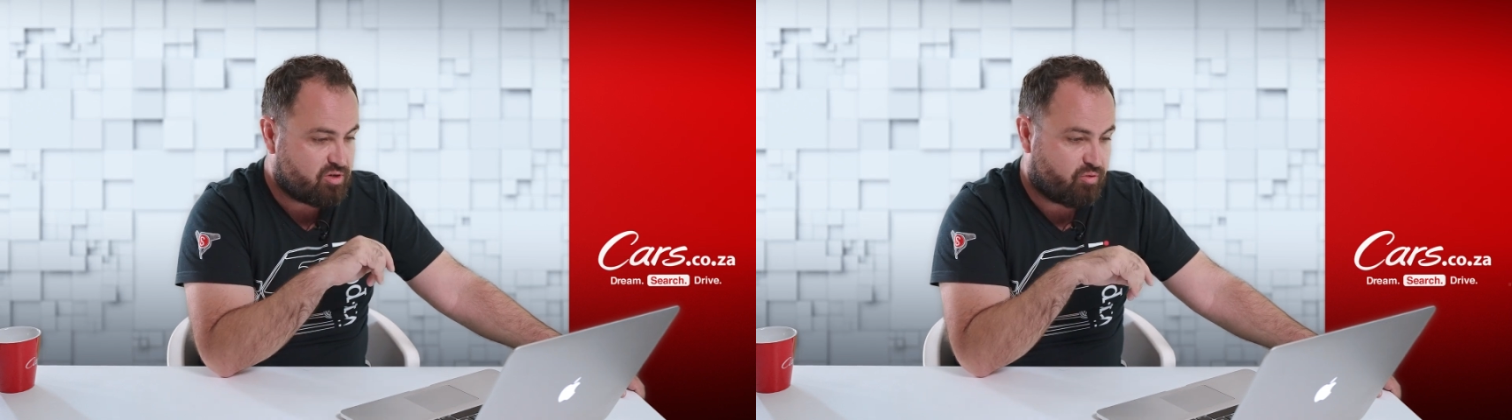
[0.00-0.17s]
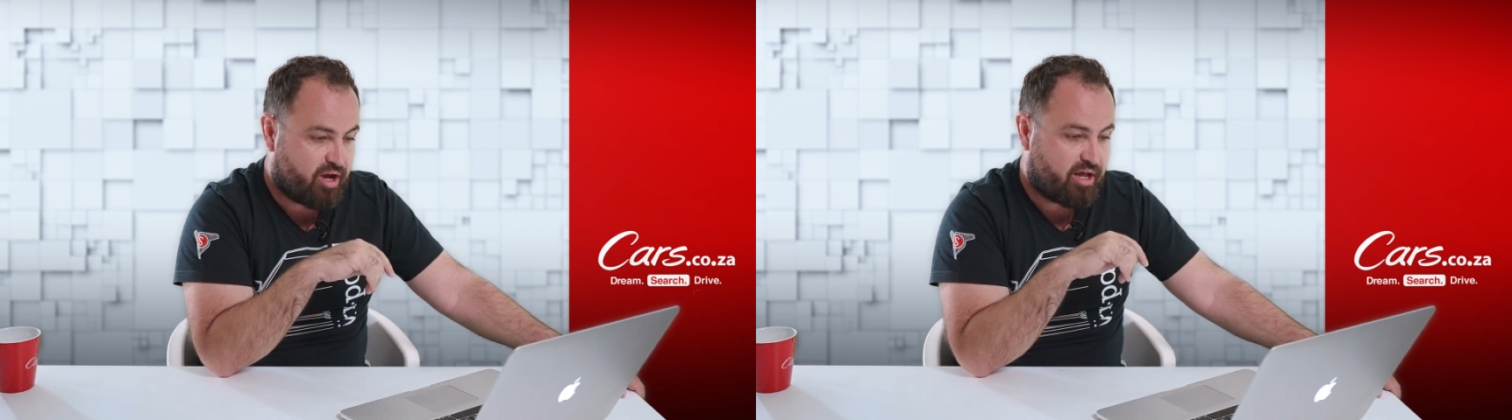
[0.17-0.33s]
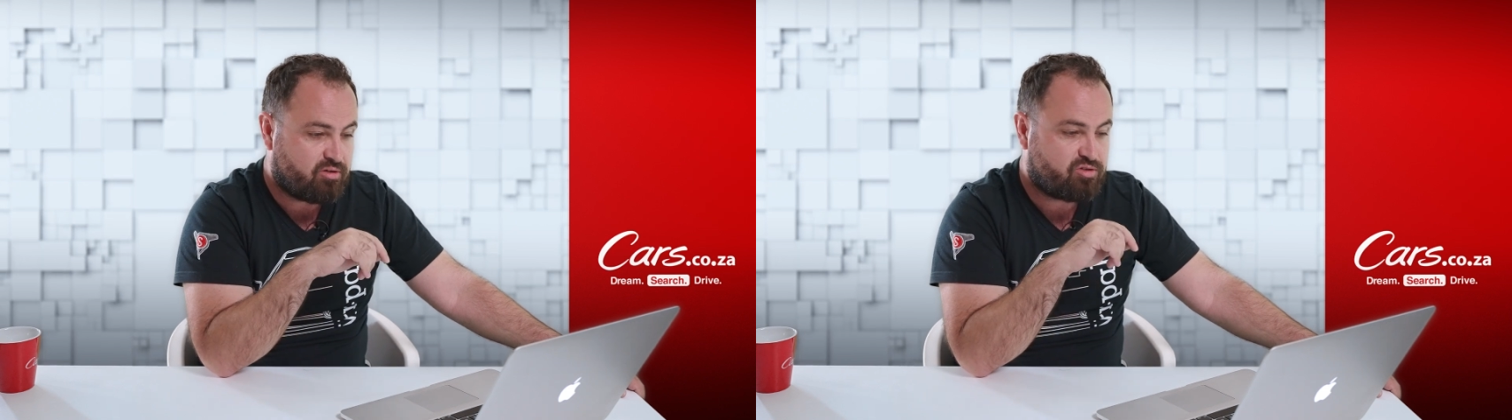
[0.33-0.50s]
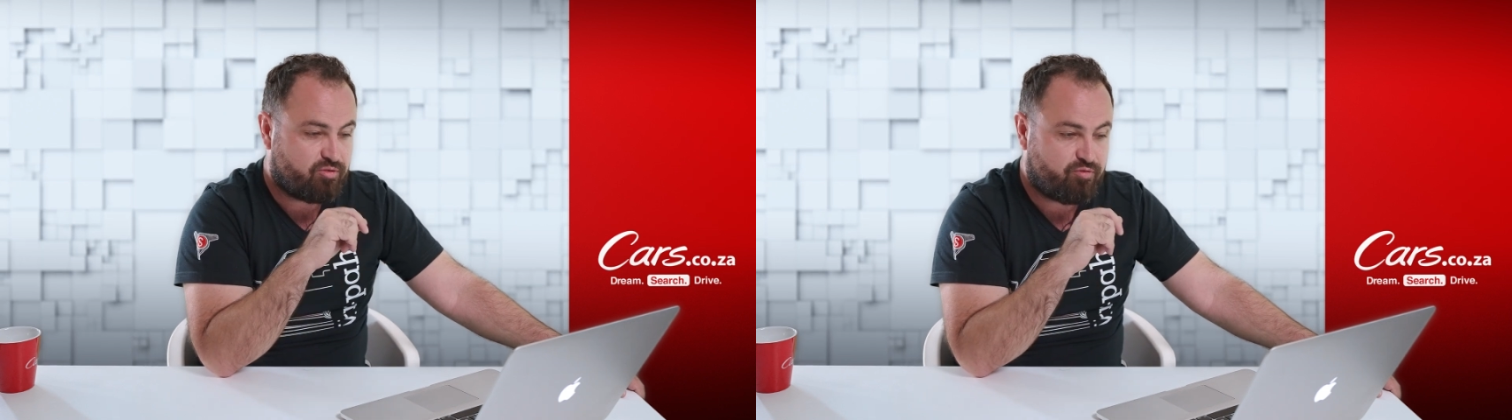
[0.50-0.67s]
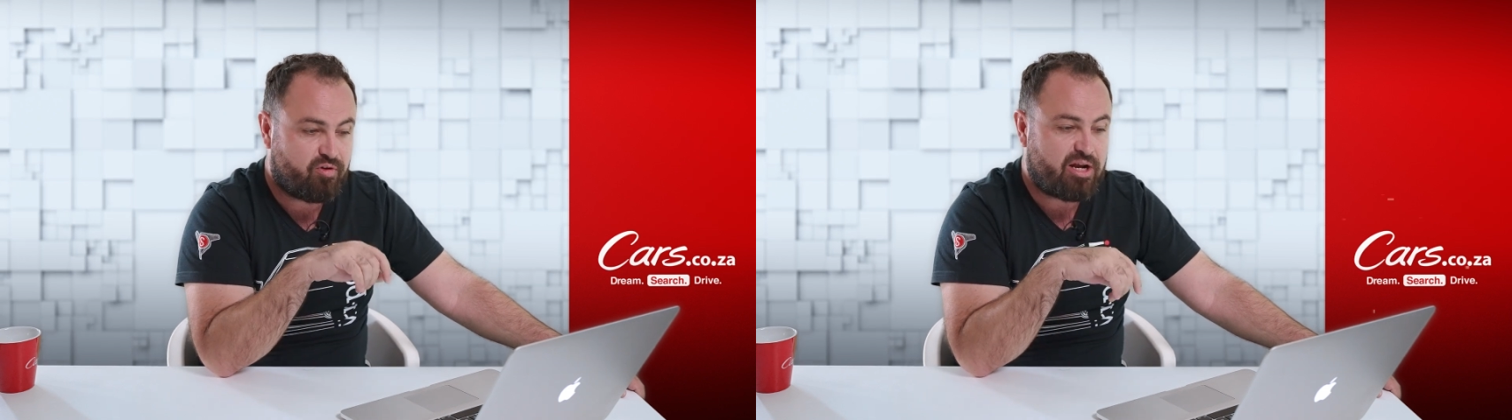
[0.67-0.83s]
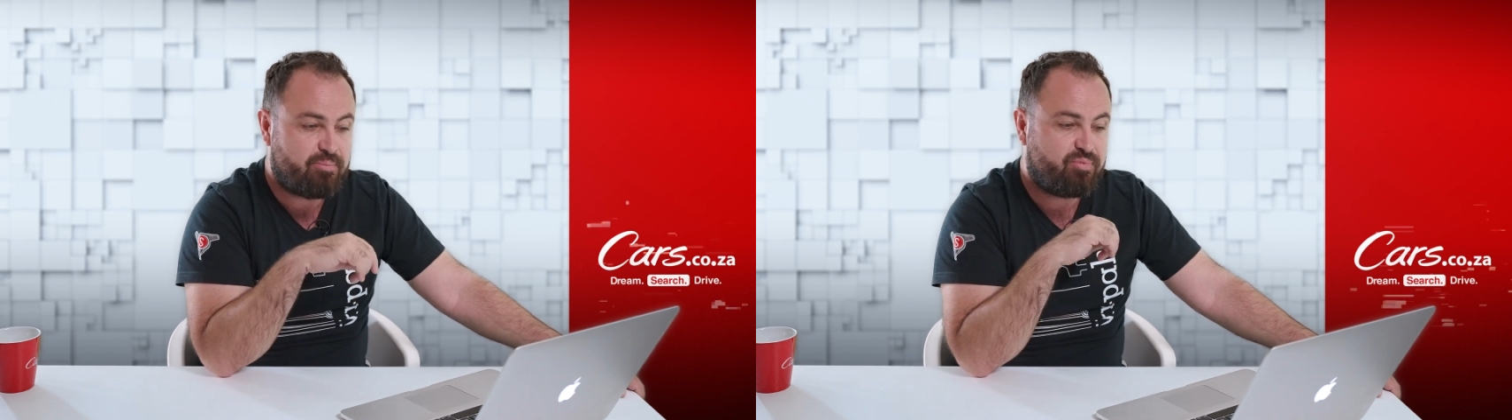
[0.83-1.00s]
rand to
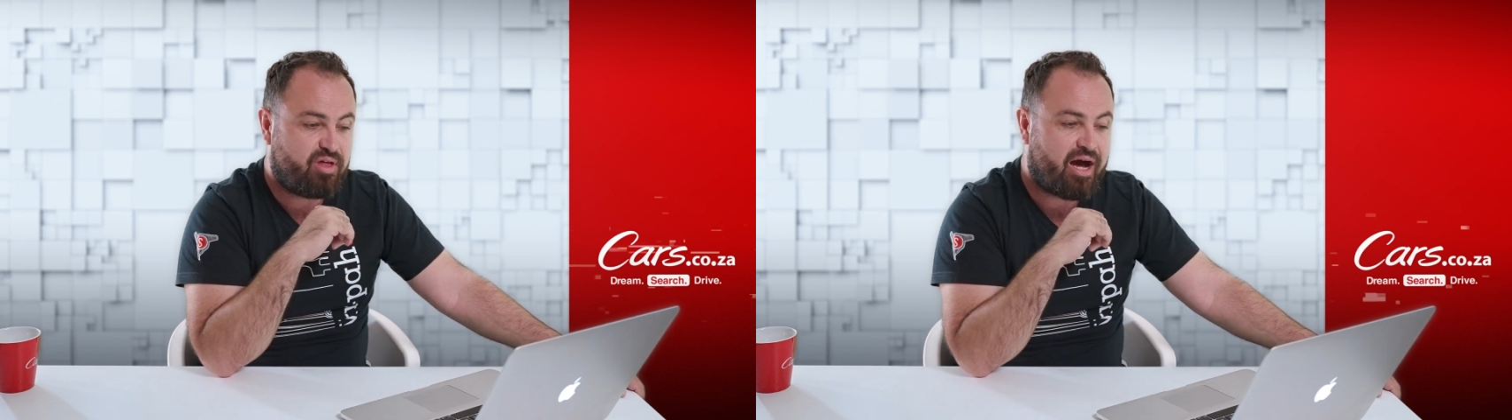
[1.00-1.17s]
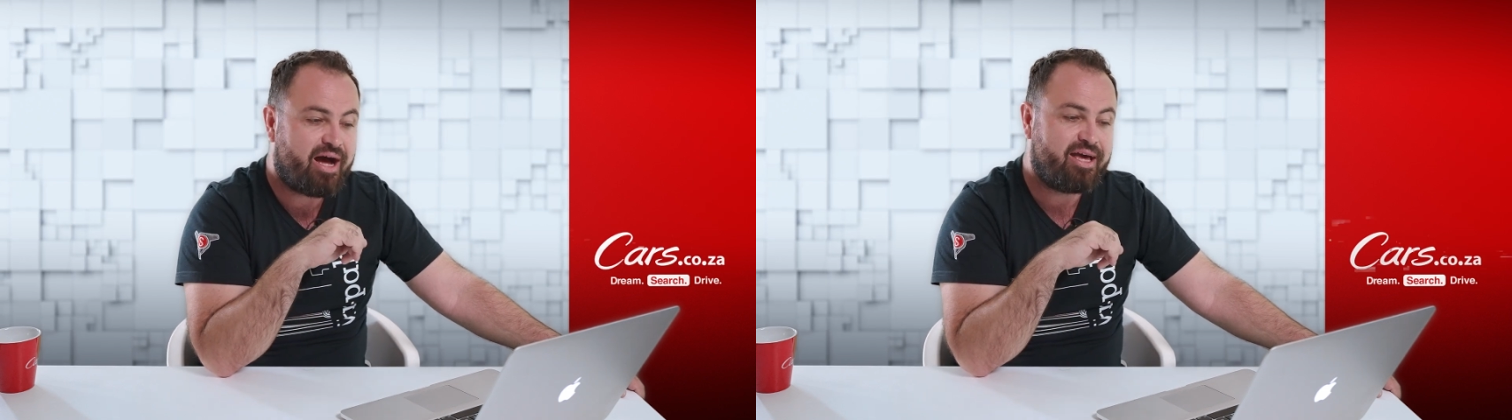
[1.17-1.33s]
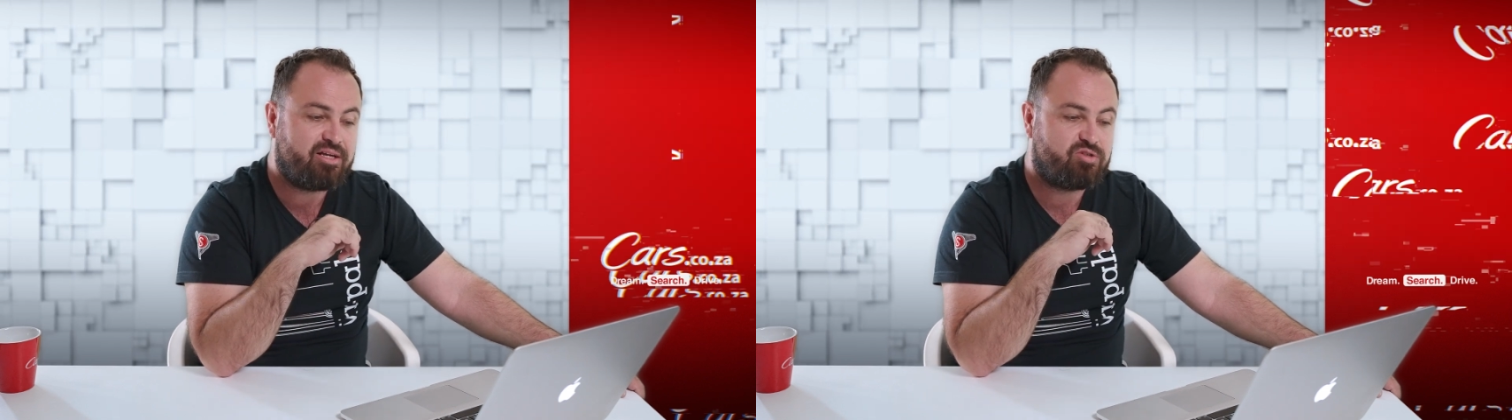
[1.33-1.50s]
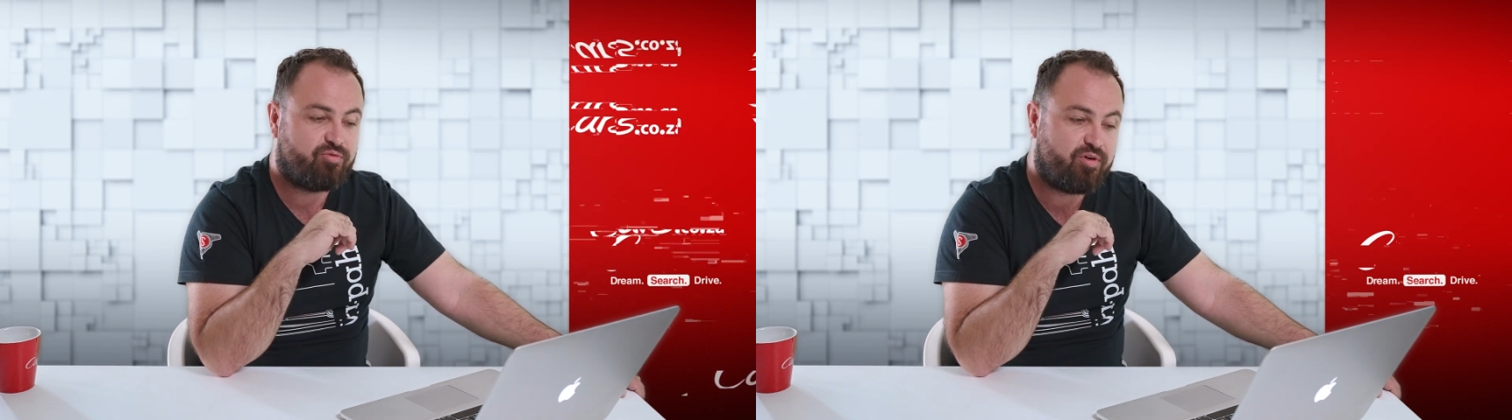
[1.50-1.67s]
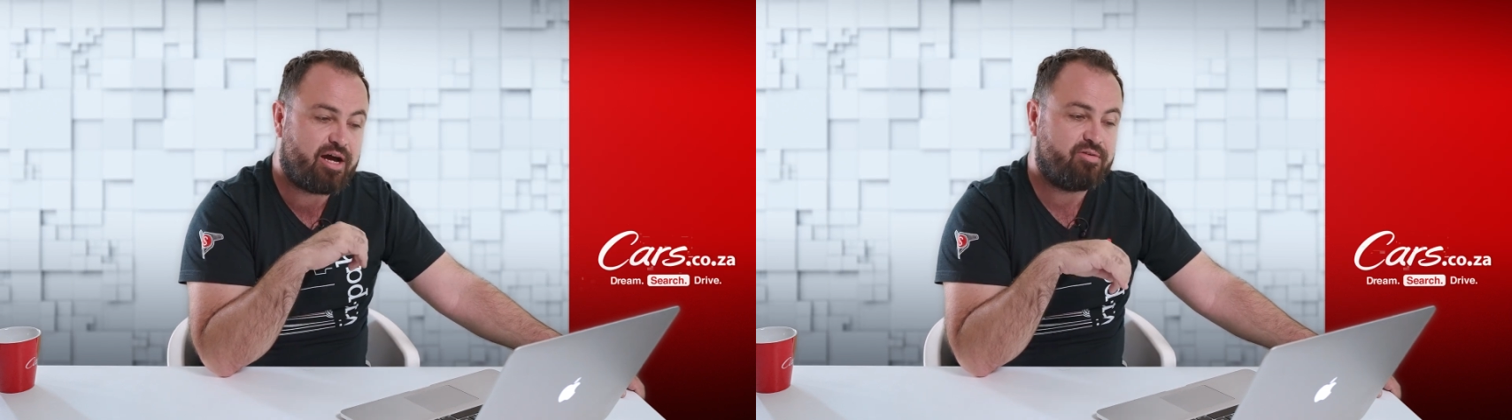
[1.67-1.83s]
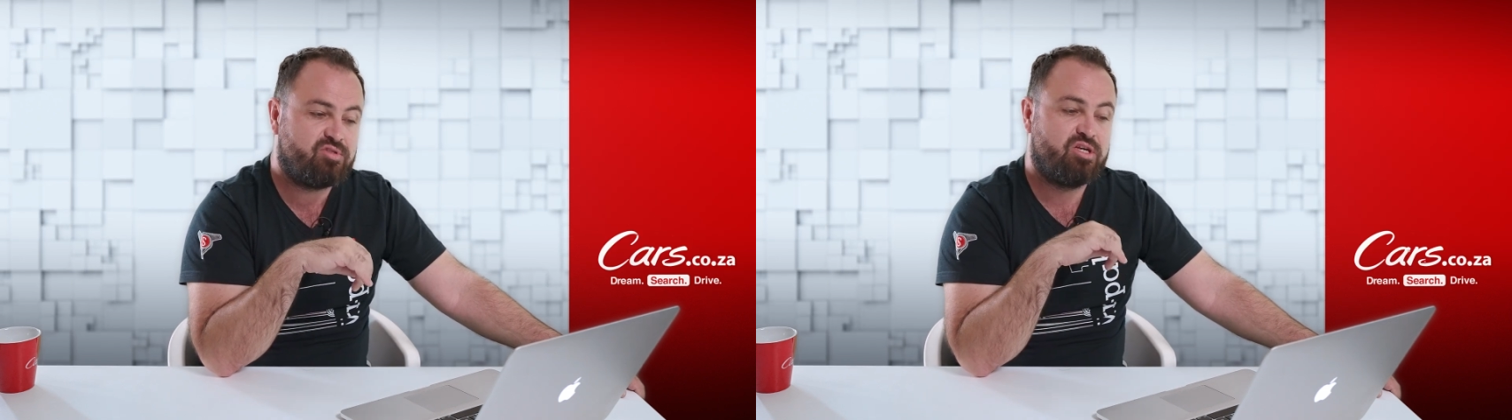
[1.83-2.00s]
fill up the
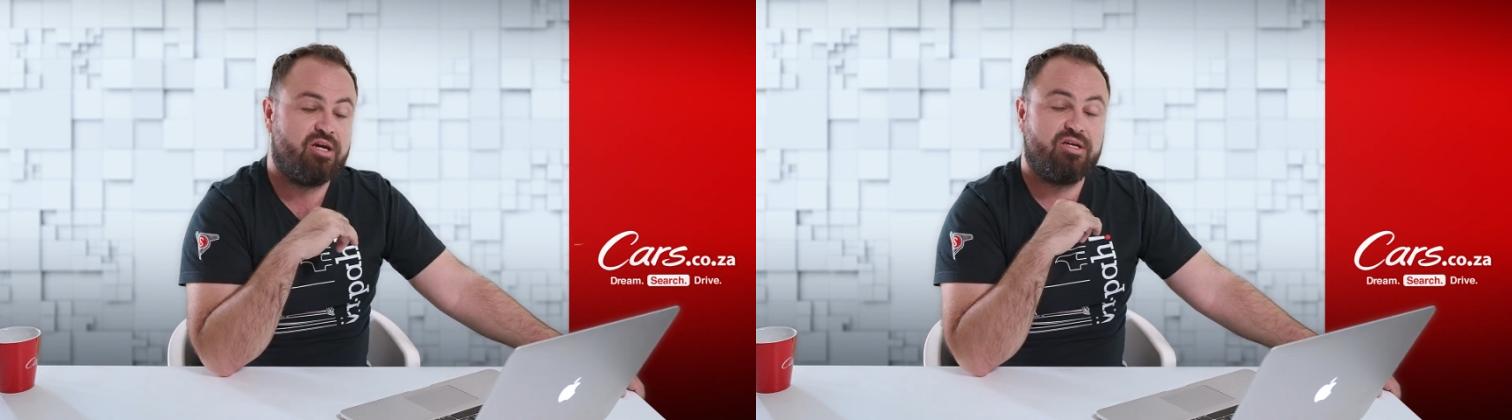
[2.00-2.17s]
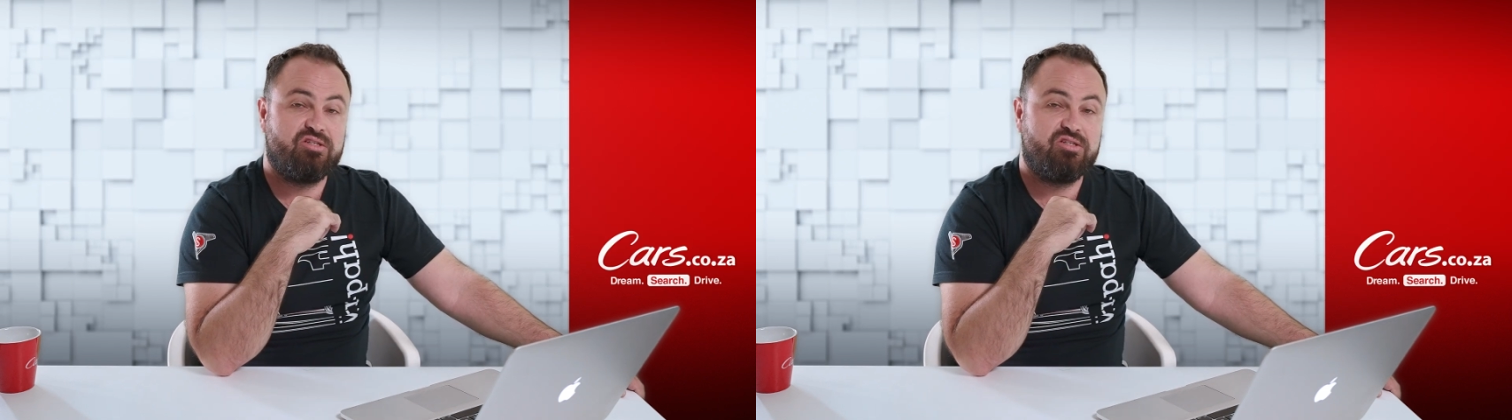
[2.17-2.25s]
iX5's